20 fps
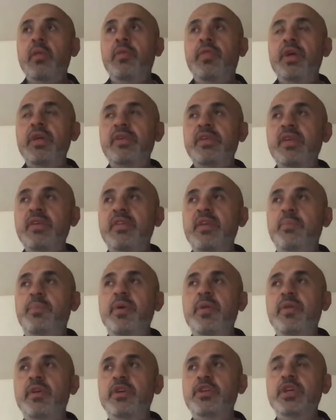this is the
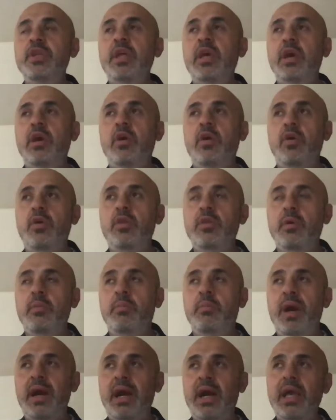position
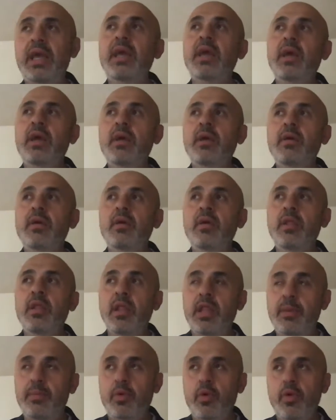held by
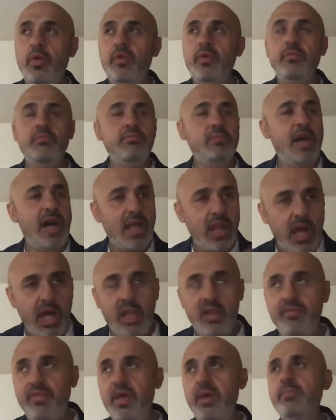liberals, not
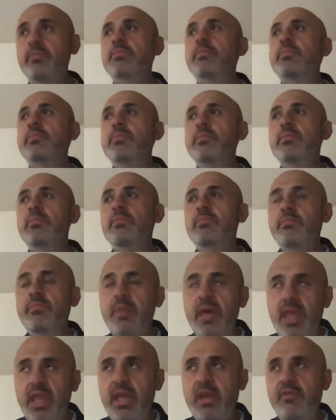all of them,
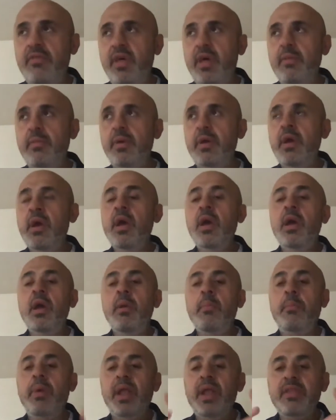many of them,
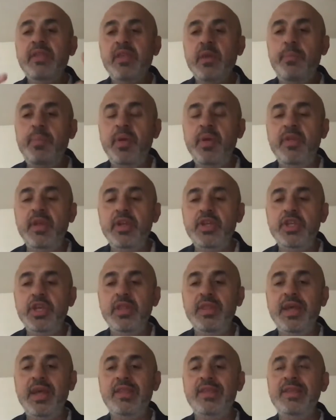but it's a
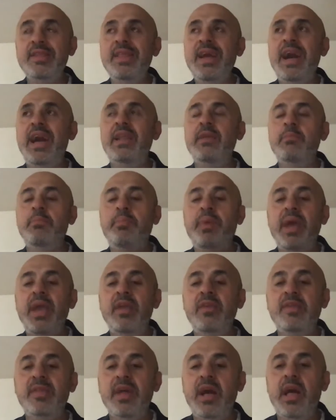position that's not
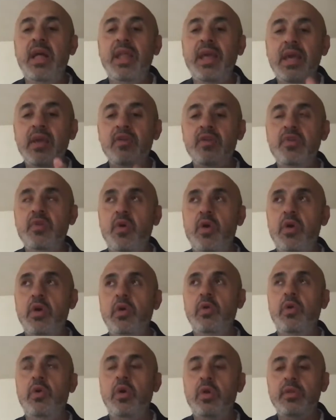based on
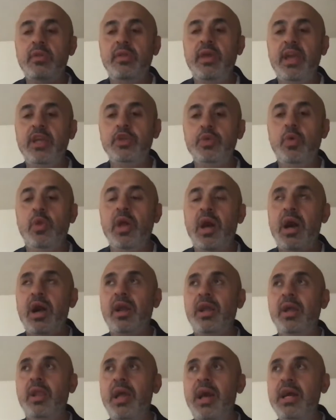historical, textual,
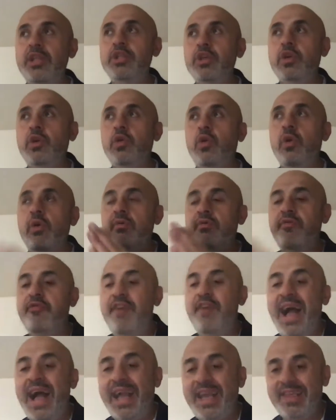archaeological
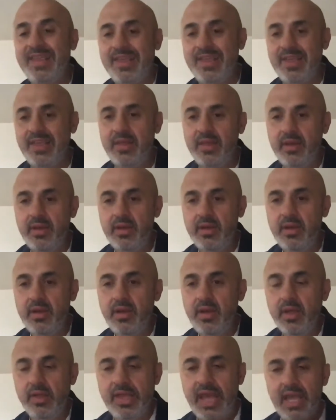facts.
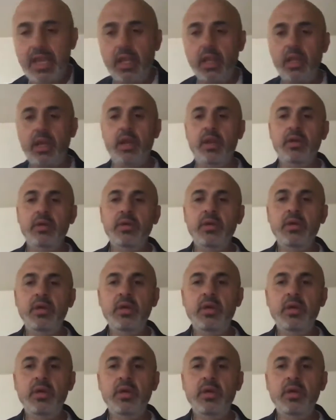Is that clear?